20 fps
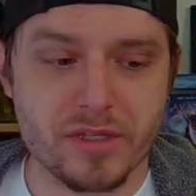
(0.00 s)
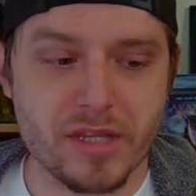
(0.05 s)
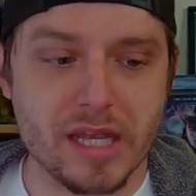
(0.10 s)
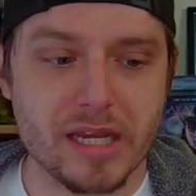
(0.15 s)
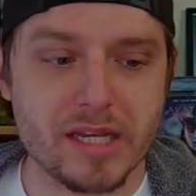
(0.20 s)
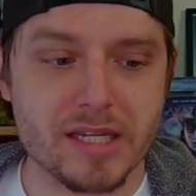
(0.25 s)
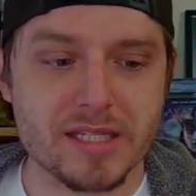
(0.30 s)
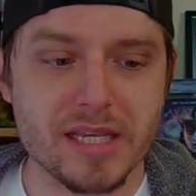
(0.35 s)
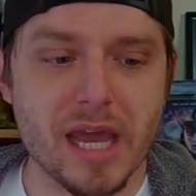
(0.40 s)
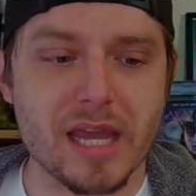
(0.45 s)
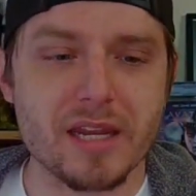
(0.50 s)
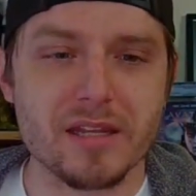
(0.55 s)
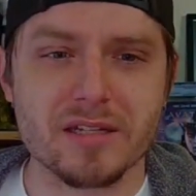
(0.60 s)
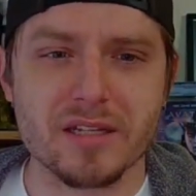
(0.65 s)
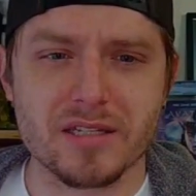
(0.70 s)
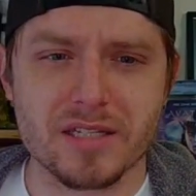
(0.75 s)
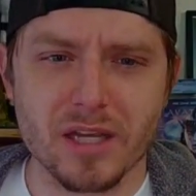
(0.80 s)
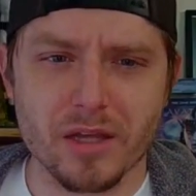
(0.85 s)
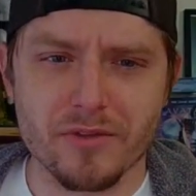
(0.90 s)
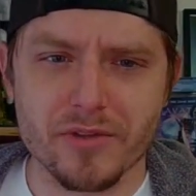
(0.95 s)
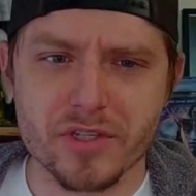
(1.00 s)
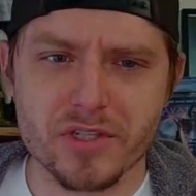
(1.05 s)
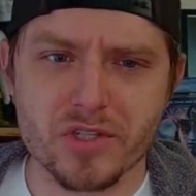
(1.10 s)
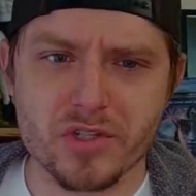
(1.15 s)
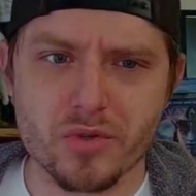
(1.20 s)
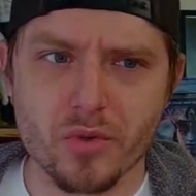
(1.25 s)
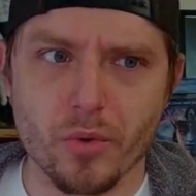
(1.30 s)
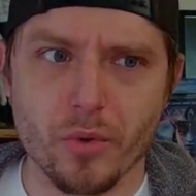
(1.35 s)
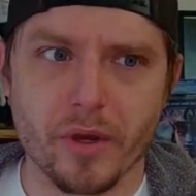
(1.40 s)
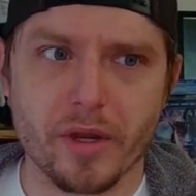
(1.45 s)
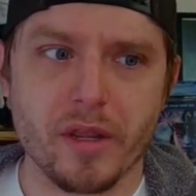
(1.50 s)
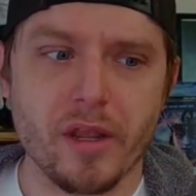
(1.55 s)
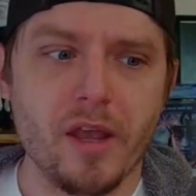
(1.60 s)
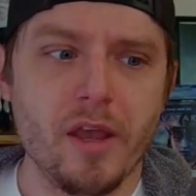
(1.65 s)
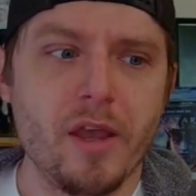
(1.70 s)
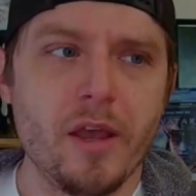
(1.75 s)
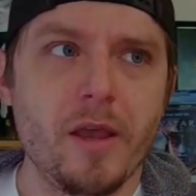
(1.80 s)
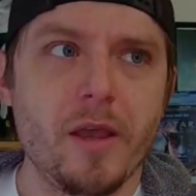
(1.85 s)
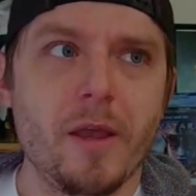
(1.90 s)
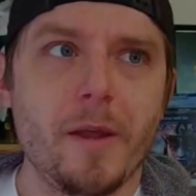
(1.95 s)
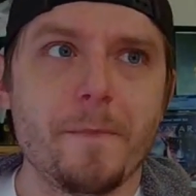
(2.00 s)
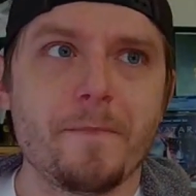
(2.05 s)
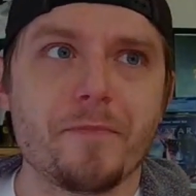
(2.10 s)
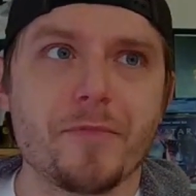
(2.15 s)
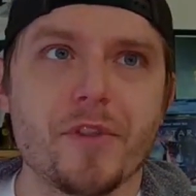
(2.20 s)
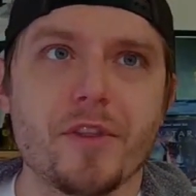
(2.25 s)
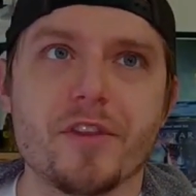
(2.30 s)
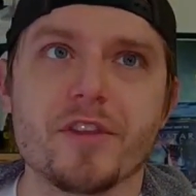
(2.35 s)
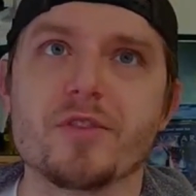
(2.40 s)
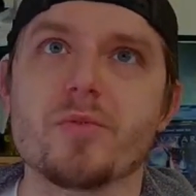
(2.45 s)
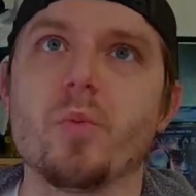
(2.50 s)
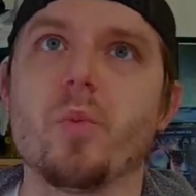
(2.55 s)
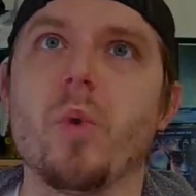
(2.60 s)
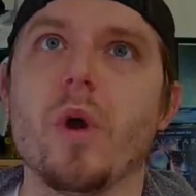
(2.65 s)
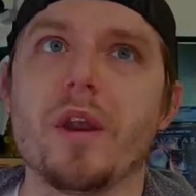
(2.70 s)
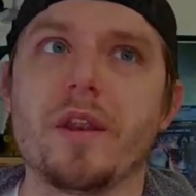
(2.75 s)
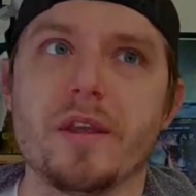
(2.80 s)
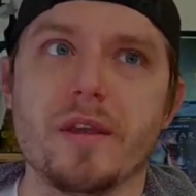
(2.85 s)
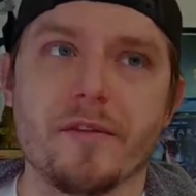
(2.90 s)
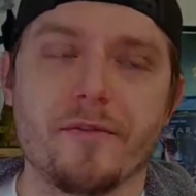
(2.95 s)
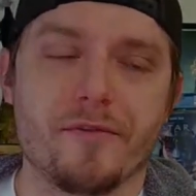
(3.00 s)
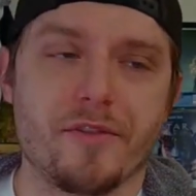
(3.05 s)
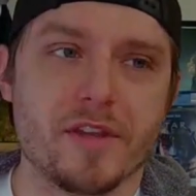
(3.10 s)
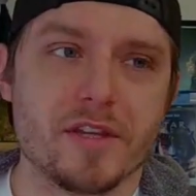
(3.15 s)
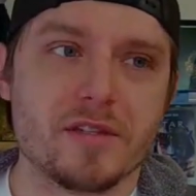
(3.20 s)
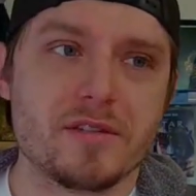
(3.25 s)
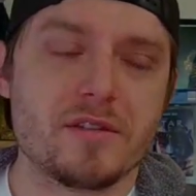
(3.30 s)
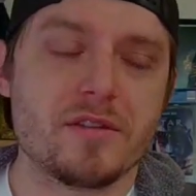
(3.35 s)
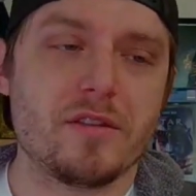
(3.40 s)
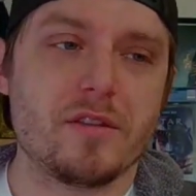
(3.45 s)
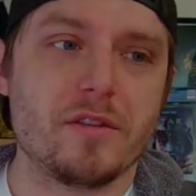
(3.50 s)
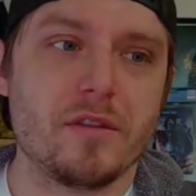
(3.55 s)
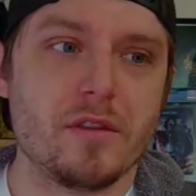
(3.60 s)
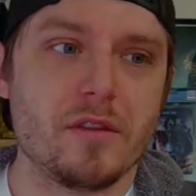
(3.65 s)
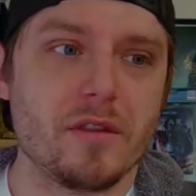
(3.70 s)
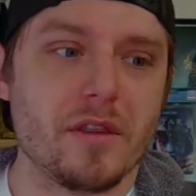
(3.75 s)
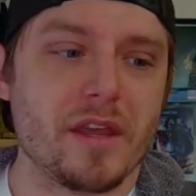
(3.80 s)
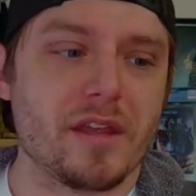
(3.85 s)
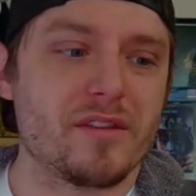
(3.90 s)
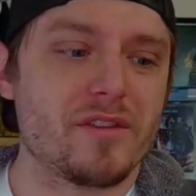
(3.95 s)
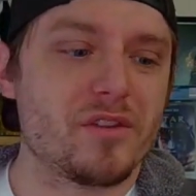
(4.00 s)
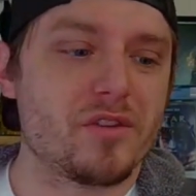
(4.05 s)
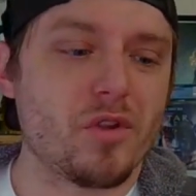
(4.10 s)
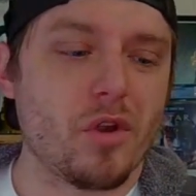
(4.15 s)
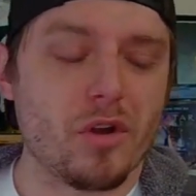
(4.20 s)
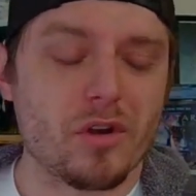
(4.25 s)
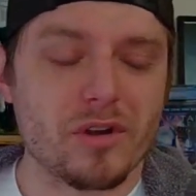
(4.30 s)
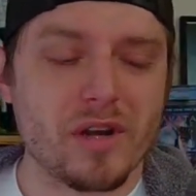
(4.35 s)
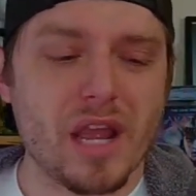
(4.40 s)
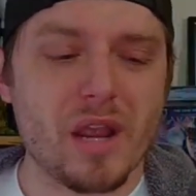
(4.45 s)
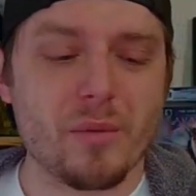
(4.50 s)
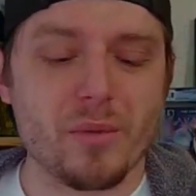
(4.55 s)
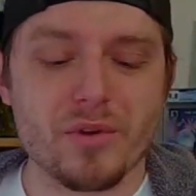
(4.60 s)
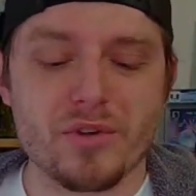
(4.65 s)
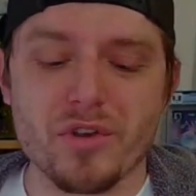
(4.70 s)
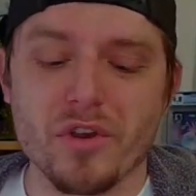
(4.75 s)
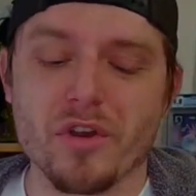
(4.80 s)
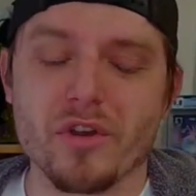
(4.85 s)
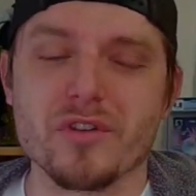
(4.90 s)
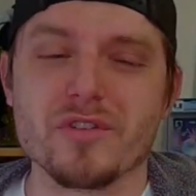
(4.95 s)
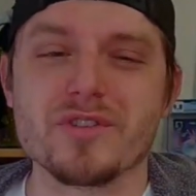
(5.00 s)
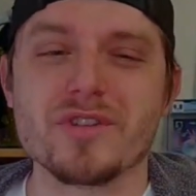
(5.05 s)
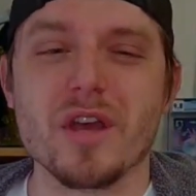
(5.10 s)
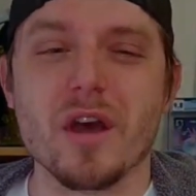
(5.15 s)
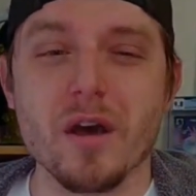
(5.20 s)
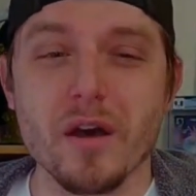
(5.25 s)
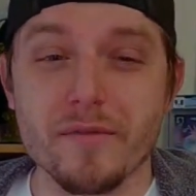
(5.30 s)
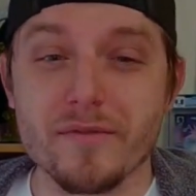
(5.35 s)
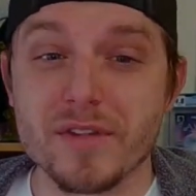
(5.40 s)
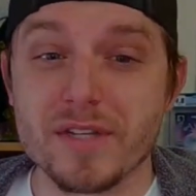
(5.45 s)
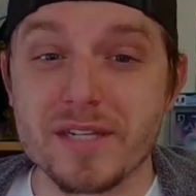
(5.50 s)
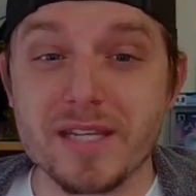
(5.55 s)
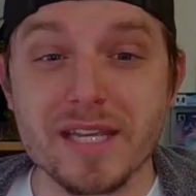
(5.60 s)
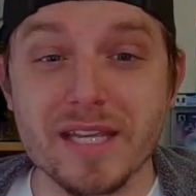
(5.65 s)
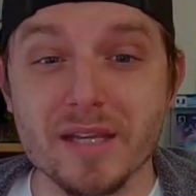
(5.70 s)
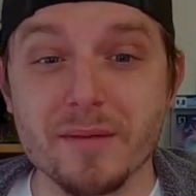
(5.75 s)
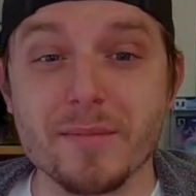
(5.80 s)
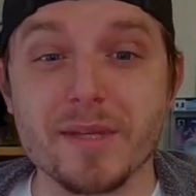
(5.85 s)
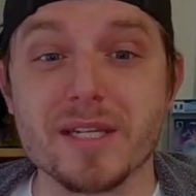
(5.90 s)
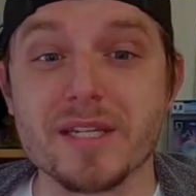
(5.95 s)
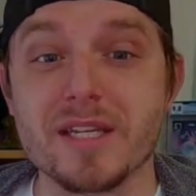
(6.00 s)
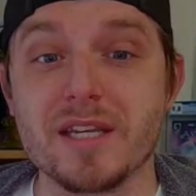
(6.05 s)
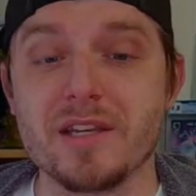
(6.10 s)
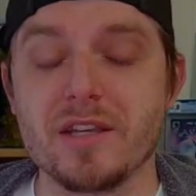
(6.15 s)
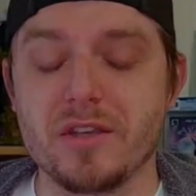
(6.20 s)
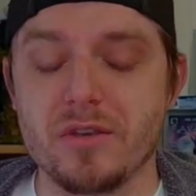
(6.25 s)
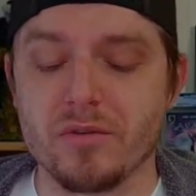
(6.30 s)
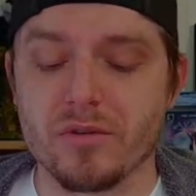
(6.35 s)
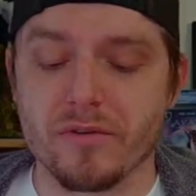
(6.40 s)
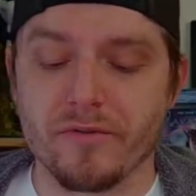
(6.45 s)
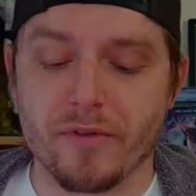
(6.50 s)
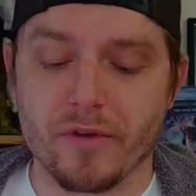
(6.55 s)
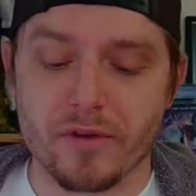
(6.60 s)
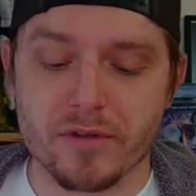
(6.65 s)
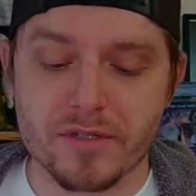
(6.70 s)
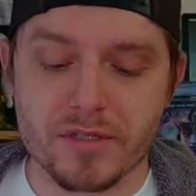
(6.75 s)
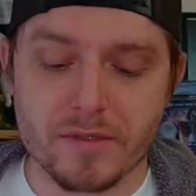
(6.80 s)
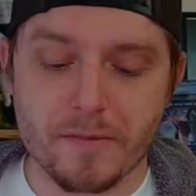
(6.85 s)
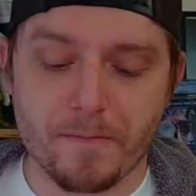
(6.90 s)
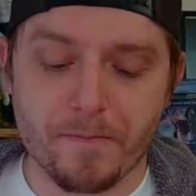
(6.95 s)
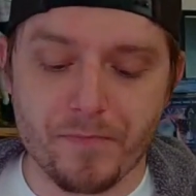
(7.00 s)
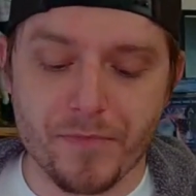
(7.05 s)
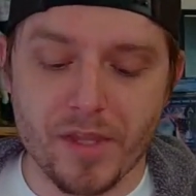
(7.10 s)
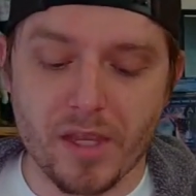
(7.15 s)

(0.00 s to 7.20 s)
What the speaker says: They decided to tell this story, this what if, this like the Dark Knight Returns of the TMNT universe.